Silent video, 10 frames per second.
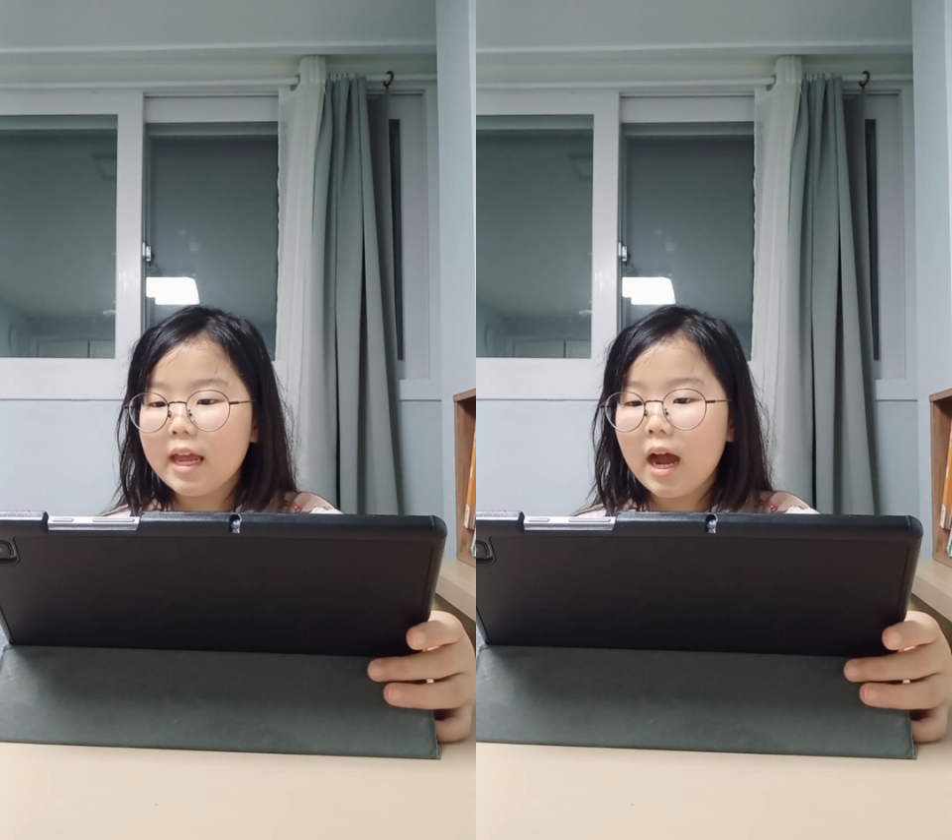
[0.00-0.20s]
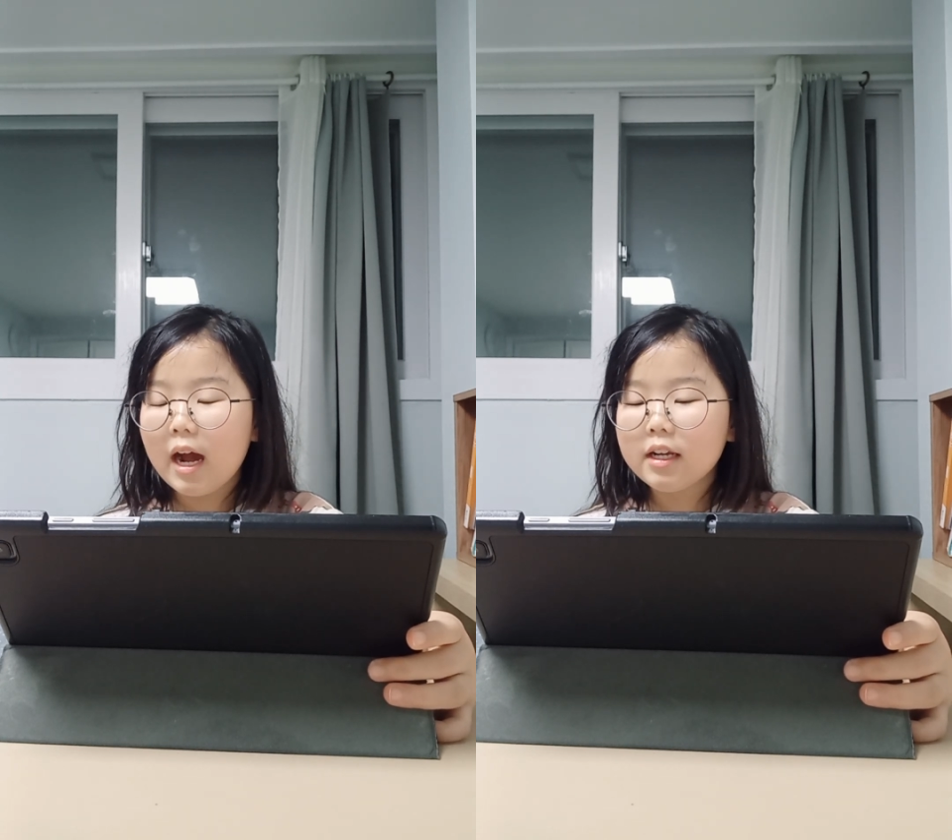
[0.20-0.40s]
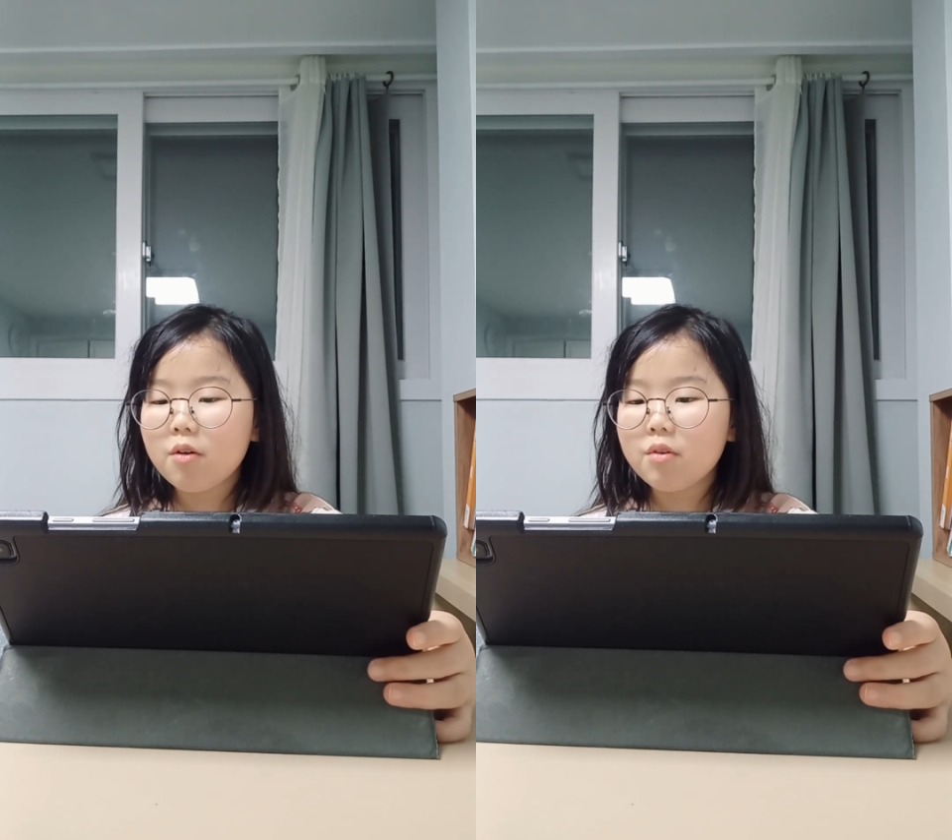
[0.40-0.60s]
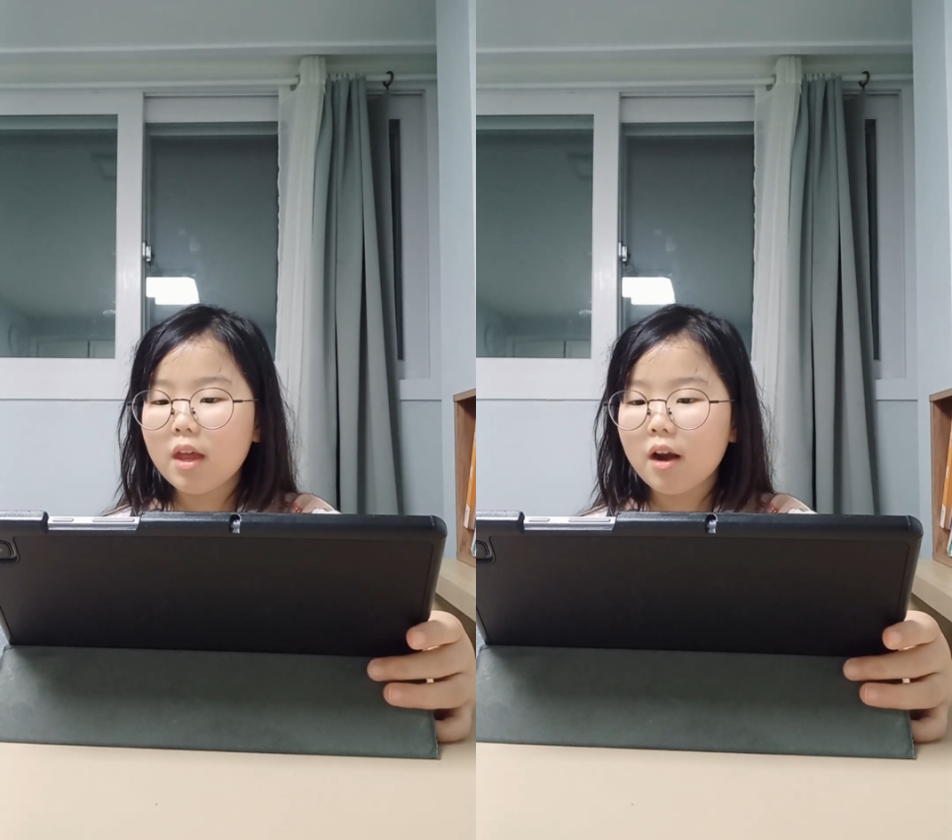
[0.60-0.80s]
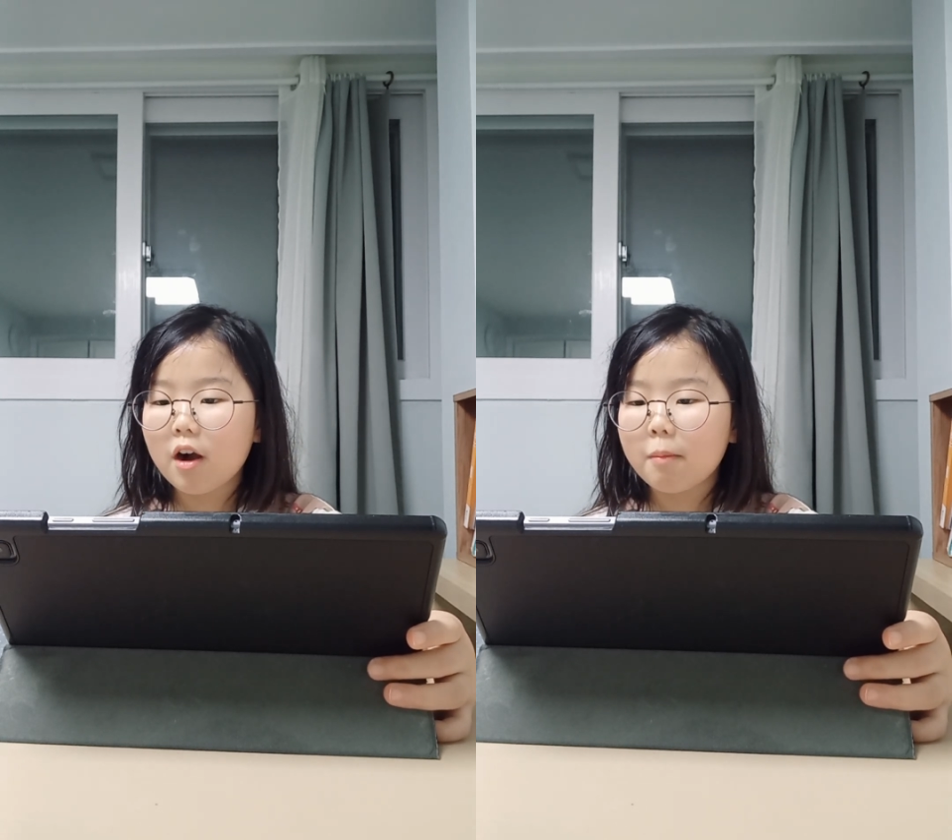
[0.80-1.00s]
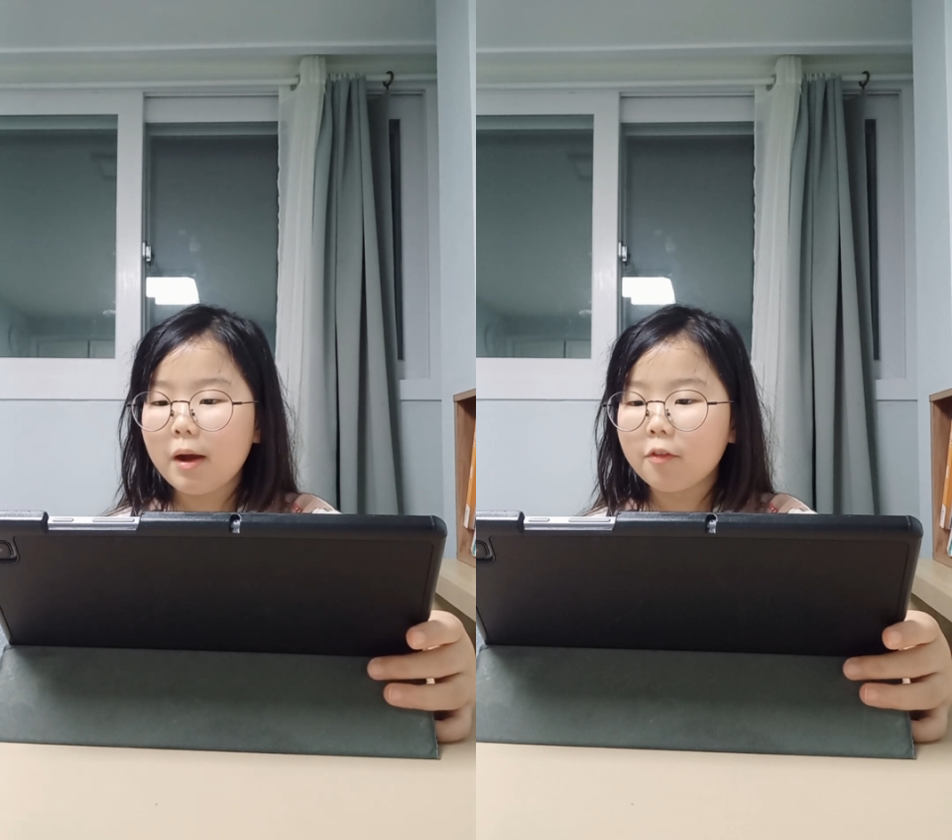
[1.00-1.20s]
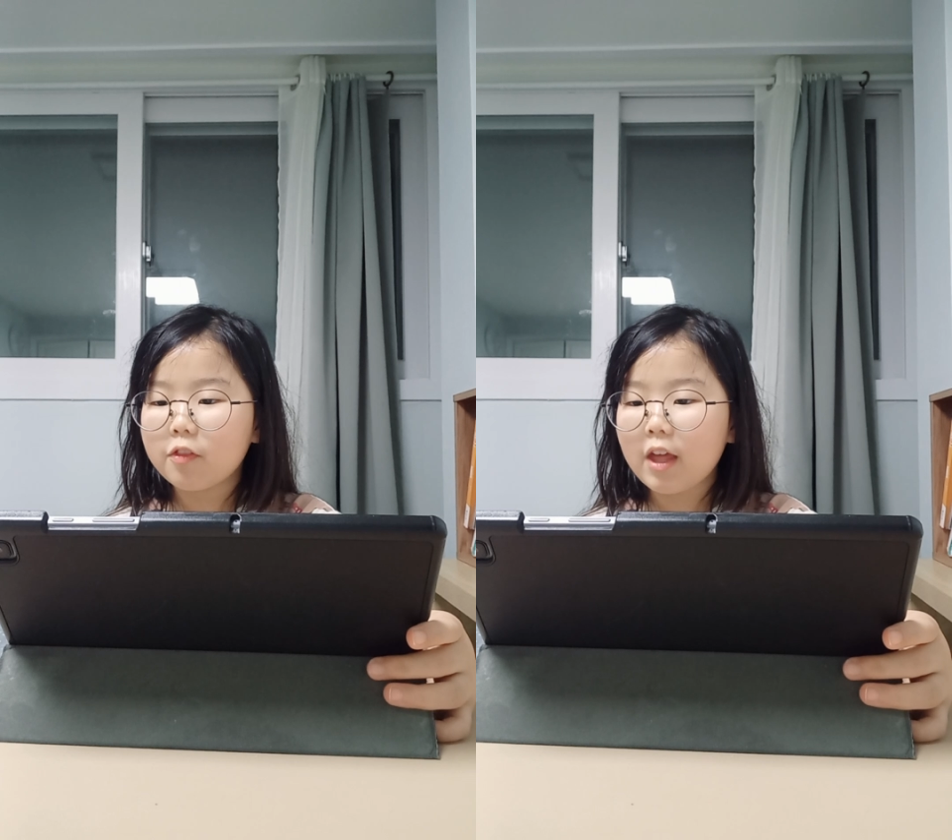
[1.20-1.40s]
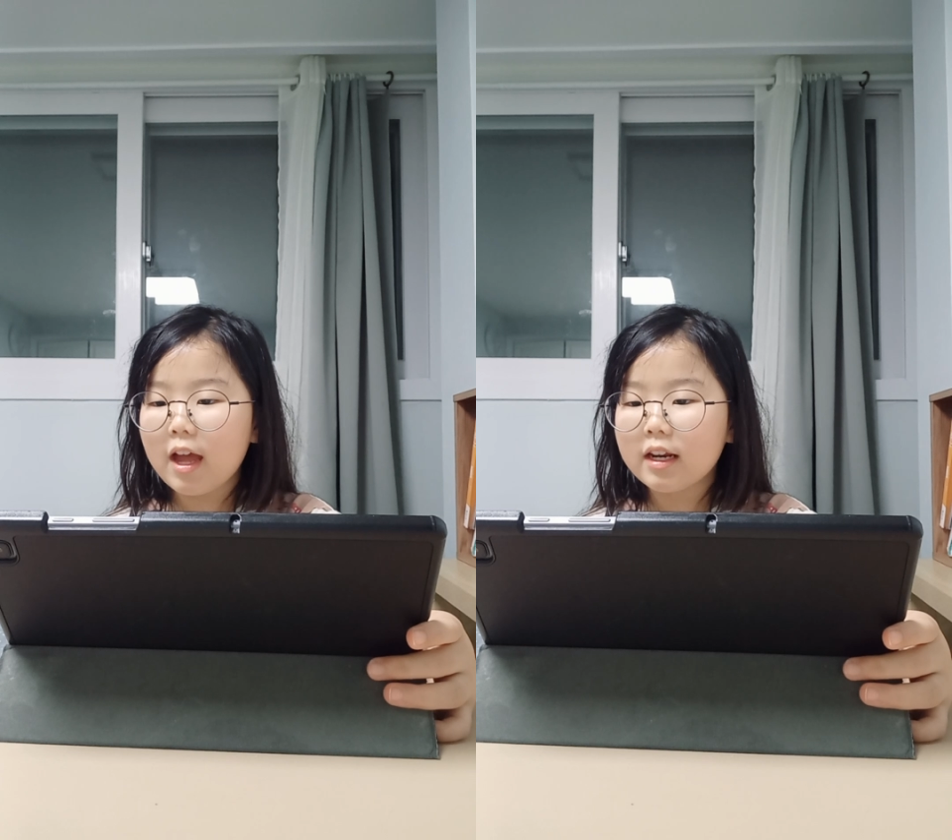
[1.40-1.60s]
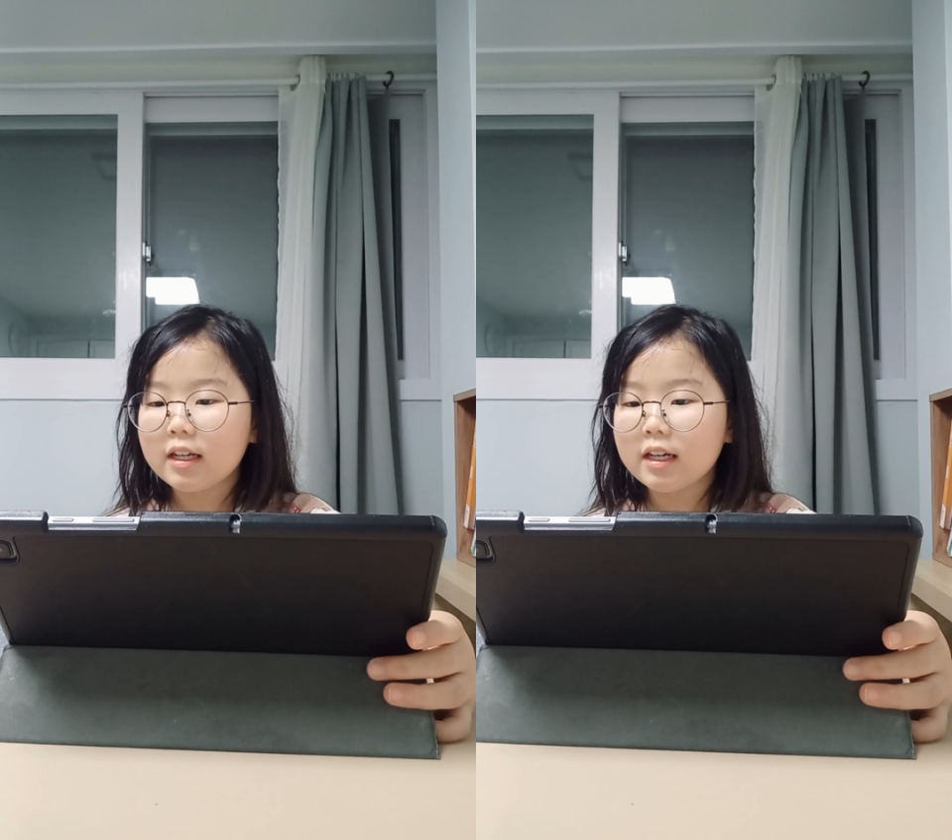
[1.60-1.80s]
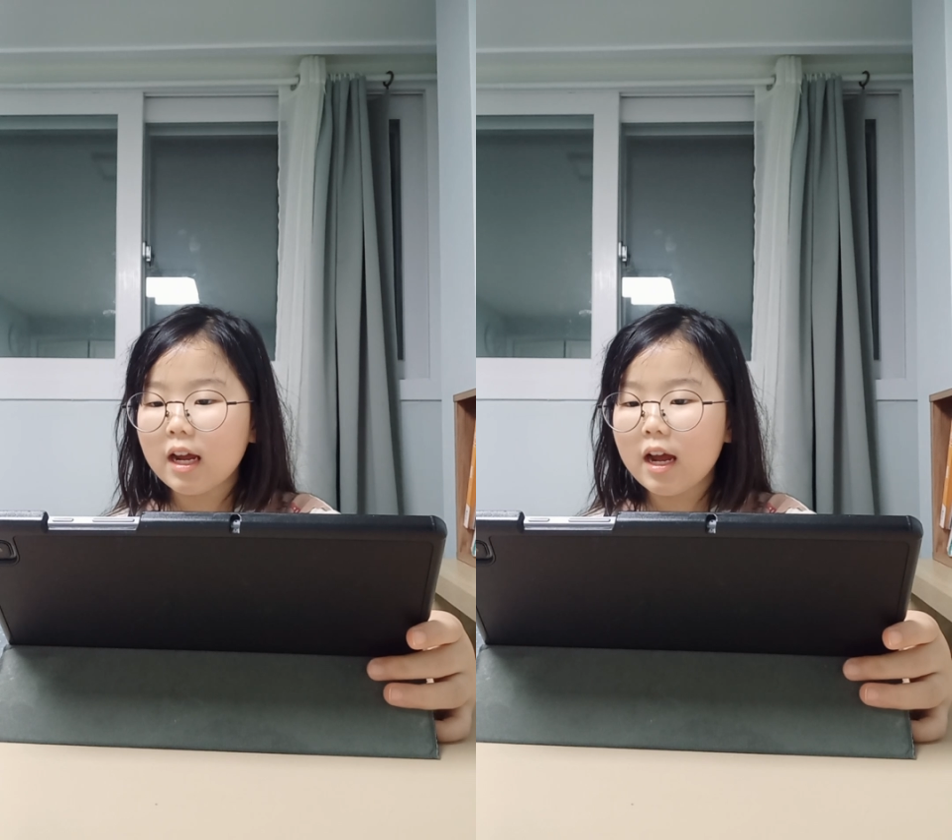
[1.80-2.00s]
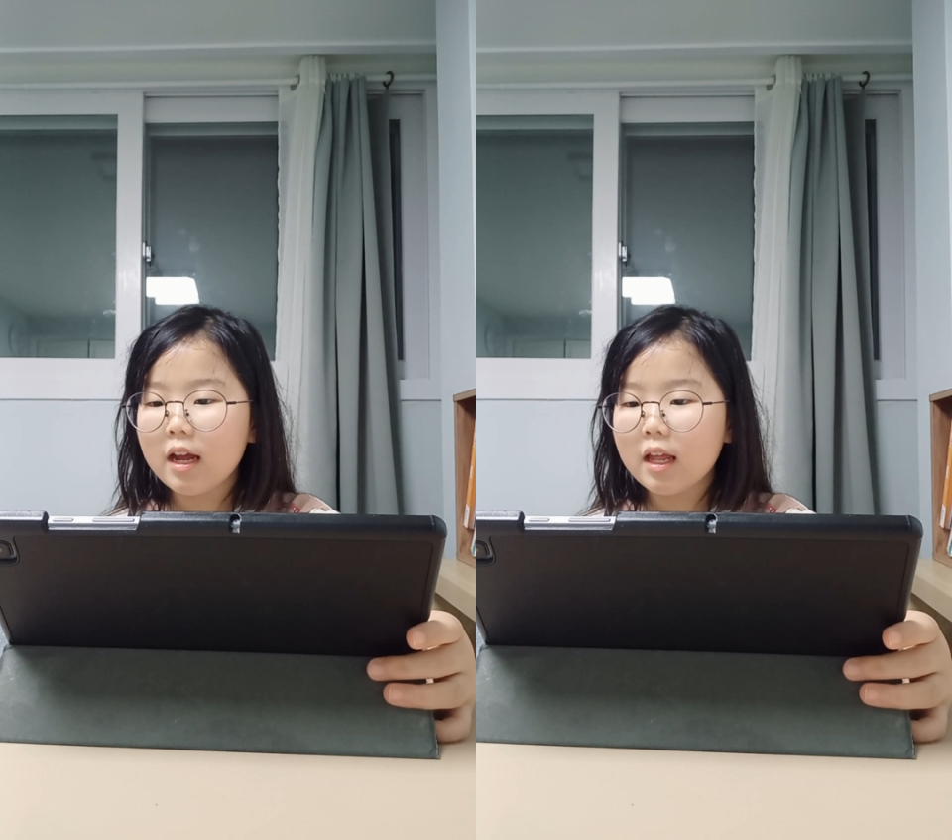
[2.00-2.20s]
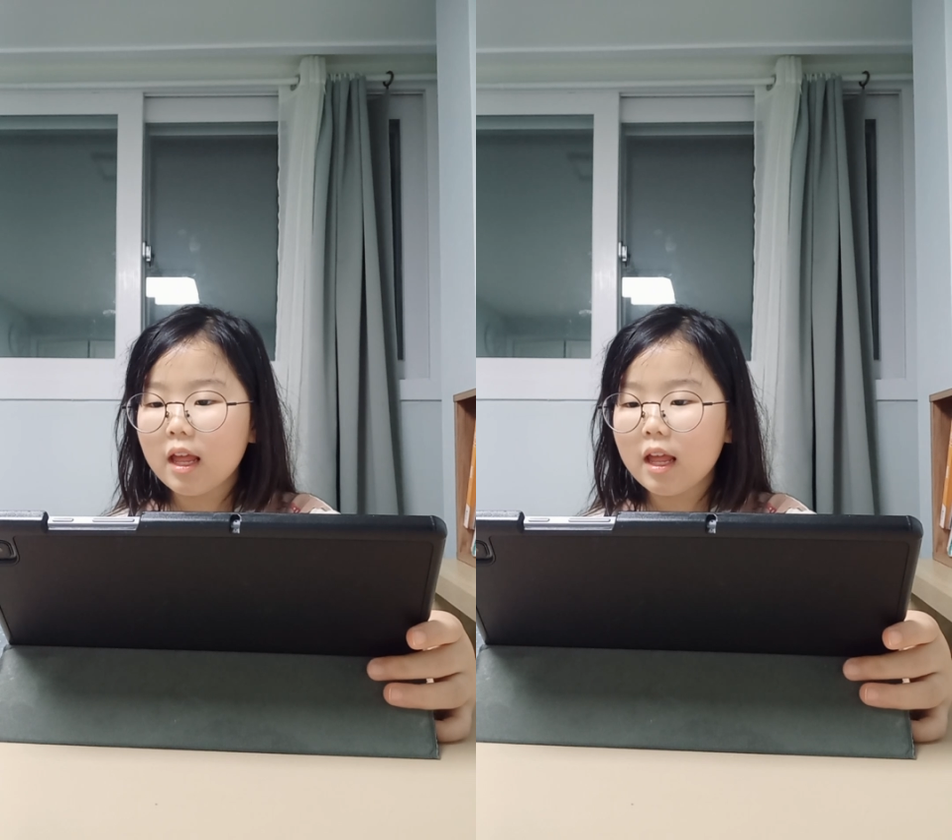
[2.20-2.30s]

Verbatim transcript: I don't care about that, and I,